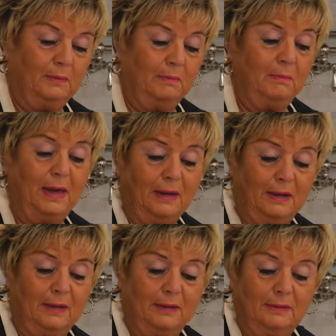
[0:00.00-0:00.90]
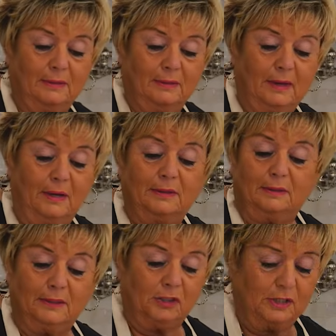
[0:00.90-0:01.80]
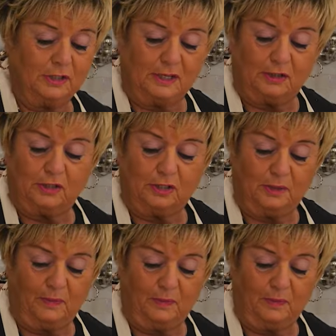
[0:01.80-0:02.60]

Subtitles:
make a delicious dish.